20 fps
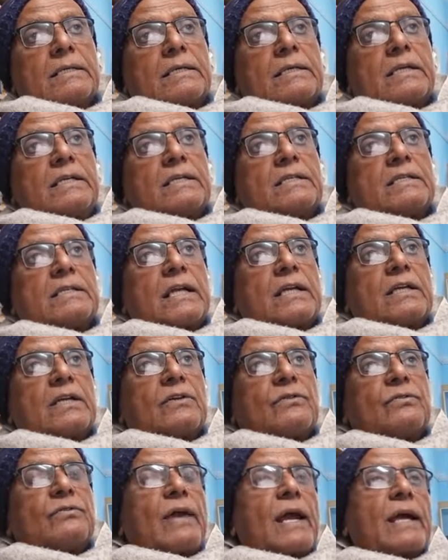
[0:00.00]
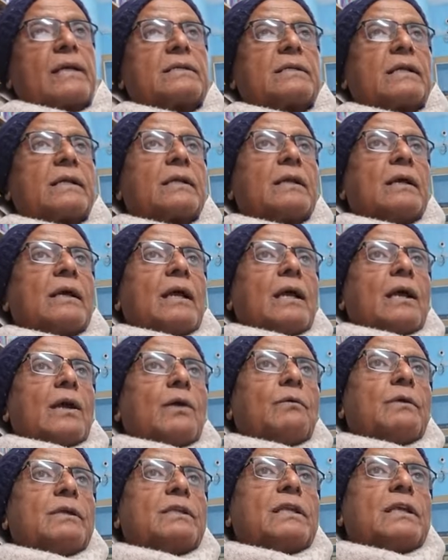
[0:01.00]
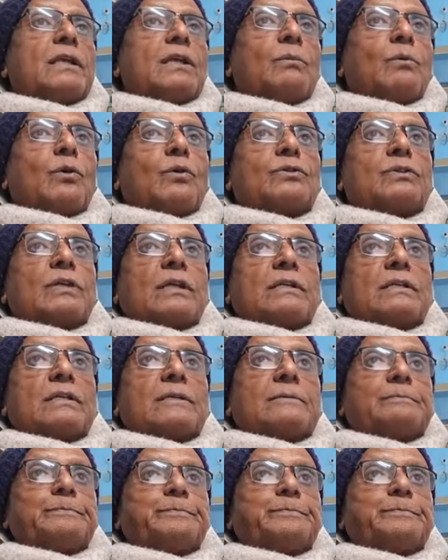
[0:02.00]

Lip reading: dissatisfaction with emotions.